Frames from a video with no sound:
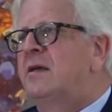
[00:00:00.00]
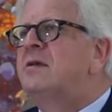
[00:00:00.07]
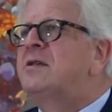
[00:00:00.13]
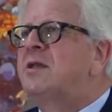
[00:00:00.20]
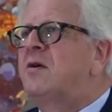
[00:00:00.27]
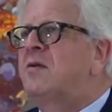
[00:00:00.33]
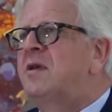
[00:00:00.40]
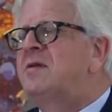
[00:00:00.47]

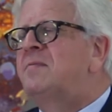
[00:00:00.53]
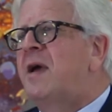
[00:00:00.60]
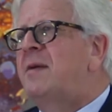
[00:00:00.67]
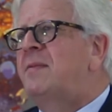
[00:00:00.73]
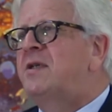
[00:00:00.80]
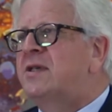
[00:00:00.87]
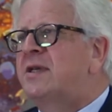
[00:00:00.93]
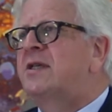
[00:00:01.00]
So there's
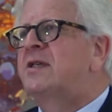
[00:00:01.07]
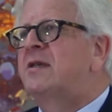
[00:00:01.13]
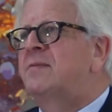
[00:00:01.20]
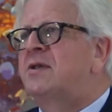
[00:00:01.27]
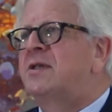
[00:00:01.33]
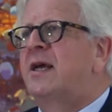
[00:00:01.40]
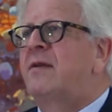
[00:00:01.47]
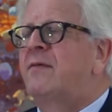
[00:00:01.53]
maybe
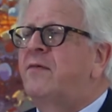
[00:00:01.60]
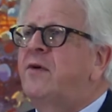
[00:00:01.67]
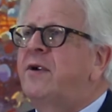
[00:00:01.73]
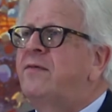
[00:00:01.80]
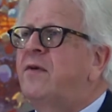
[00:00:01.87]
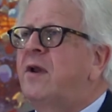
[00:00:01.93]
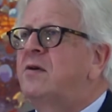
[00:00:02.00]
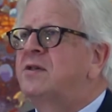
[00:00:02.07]
60% free
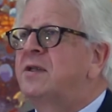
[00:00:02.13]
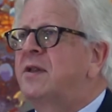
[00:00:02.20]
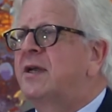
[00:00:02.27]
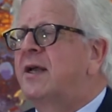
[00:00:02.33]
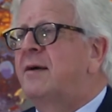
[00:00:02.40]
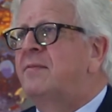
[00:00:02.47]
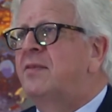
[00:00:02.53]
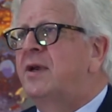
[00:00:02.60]
float in the
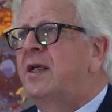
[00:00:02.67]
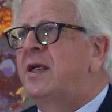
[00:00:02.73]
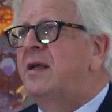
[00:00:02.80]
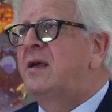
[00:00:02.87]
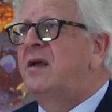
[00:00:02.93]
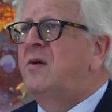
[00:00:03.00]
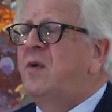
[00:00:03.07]
company.